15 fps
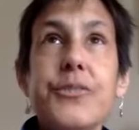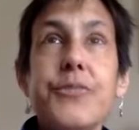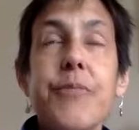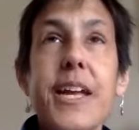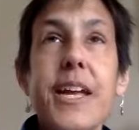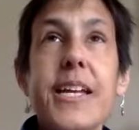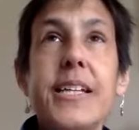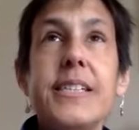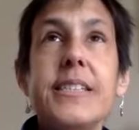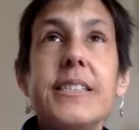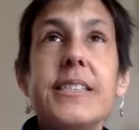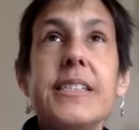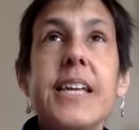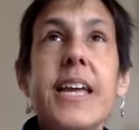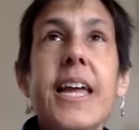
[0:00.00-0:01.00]

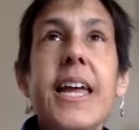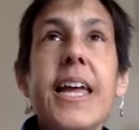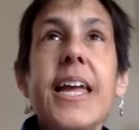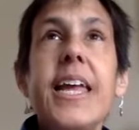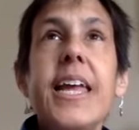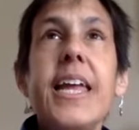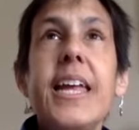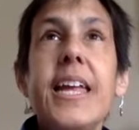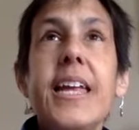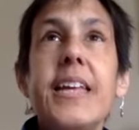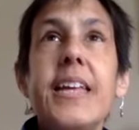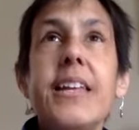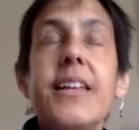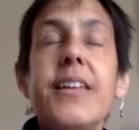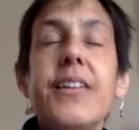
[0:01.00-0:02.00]
raised
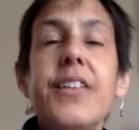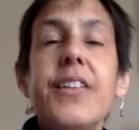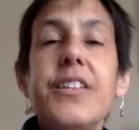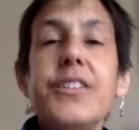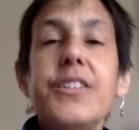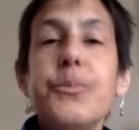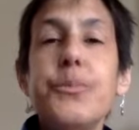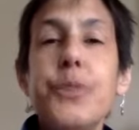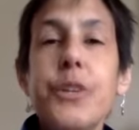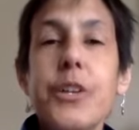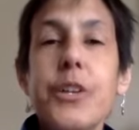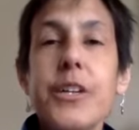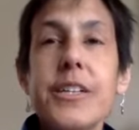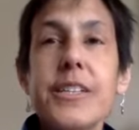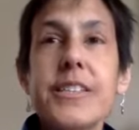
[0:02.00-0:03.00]
in these
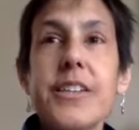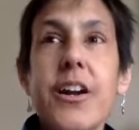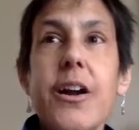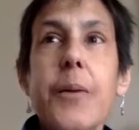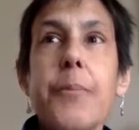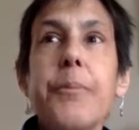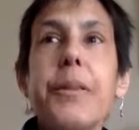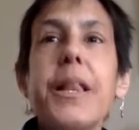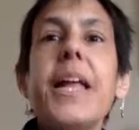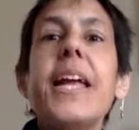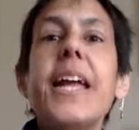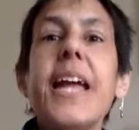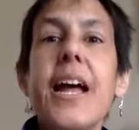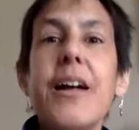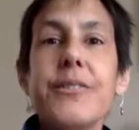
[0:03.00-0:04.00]
works are
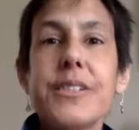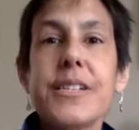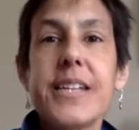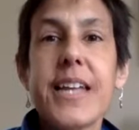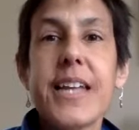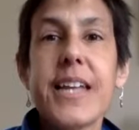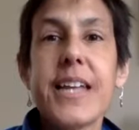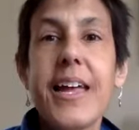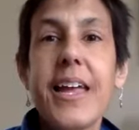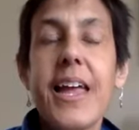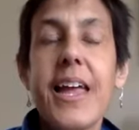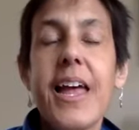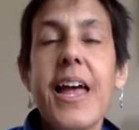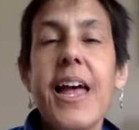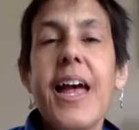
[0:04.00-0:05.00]
playing out today.
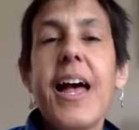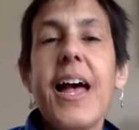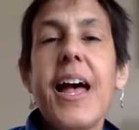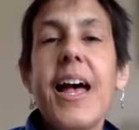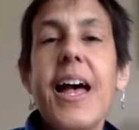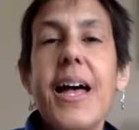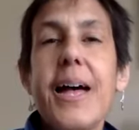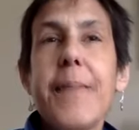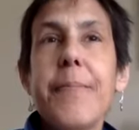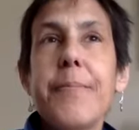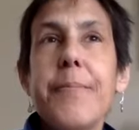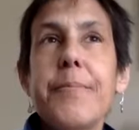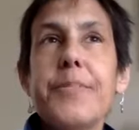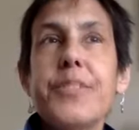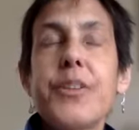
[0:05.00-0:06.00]

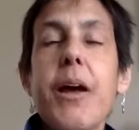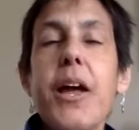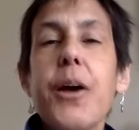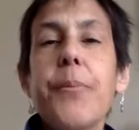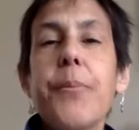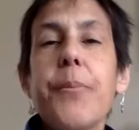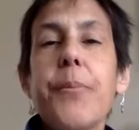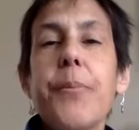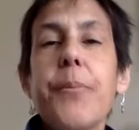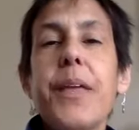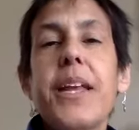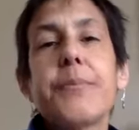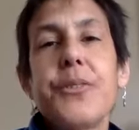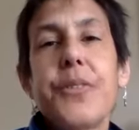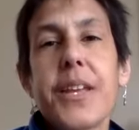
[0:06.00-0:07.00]
So I hope
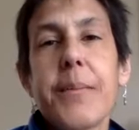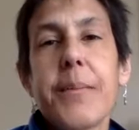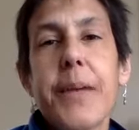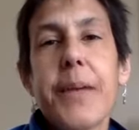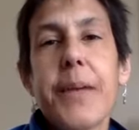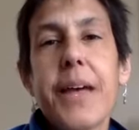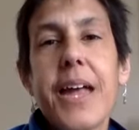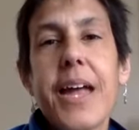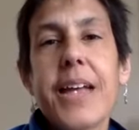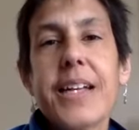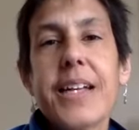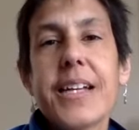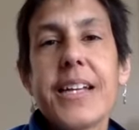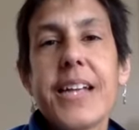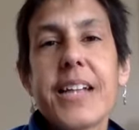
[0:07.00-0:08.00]
that helps you think
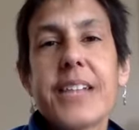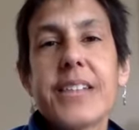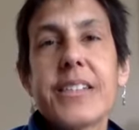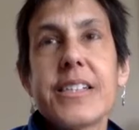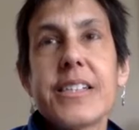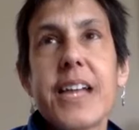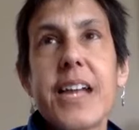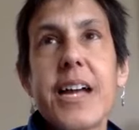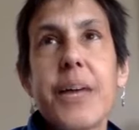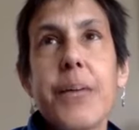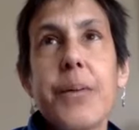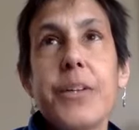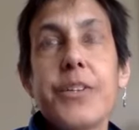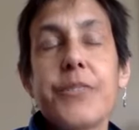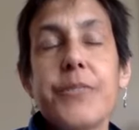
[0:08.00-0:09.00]
about how to connect
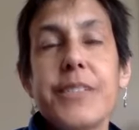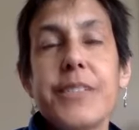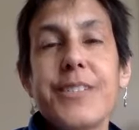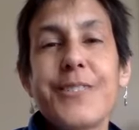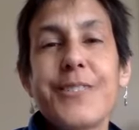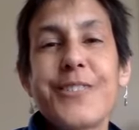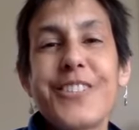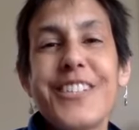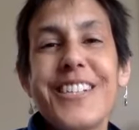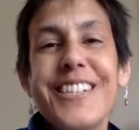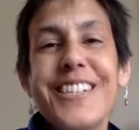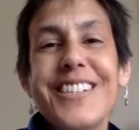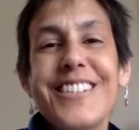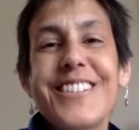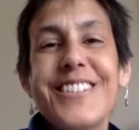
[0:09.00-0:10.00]
what you're
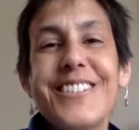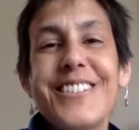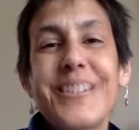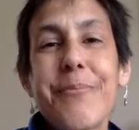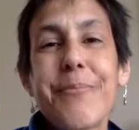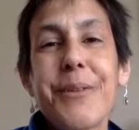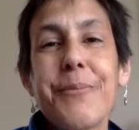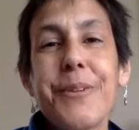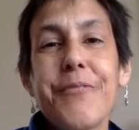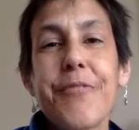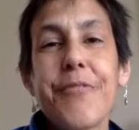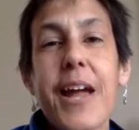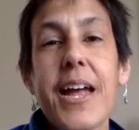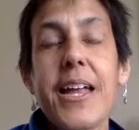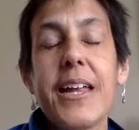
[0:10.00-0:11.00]
researching to something
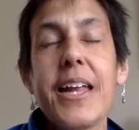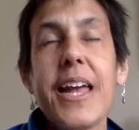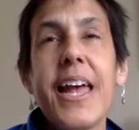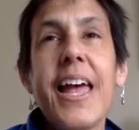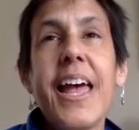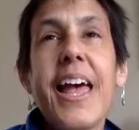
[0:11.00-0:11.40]
we've read.